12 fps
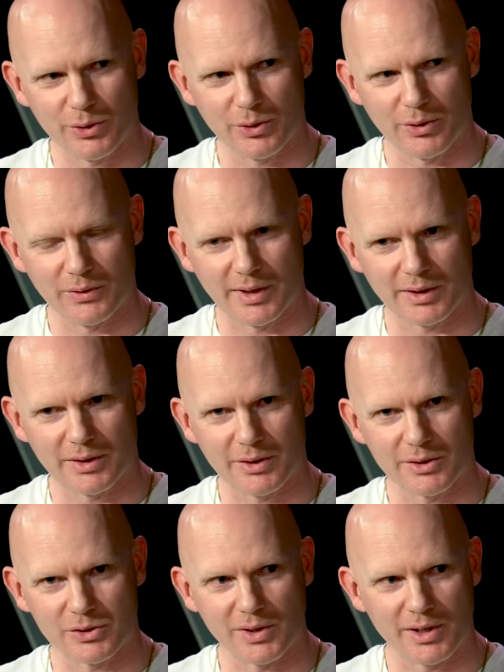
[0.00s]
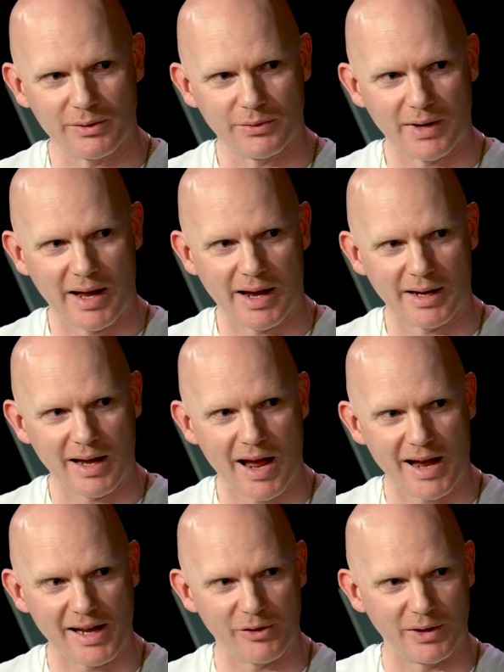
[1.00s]
though, of like the Australian flag
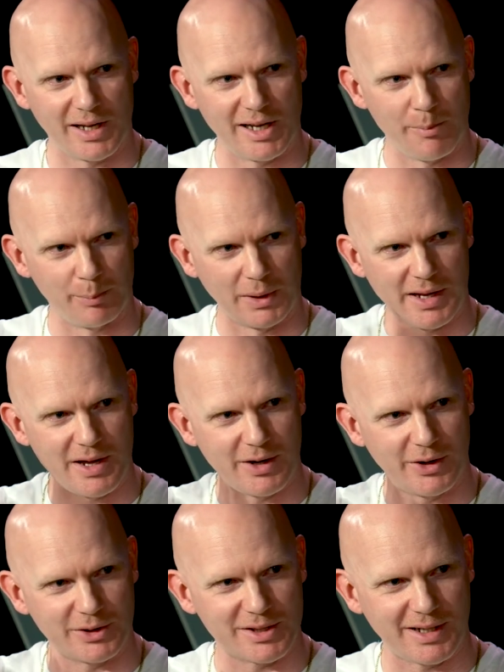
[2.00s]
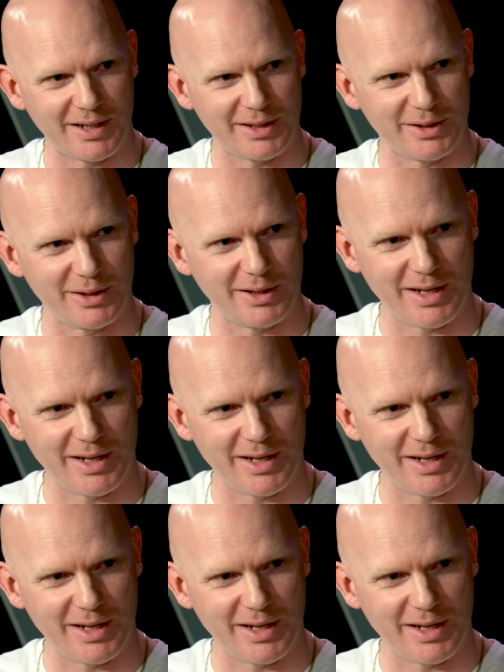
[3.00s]
hanging really limply outside the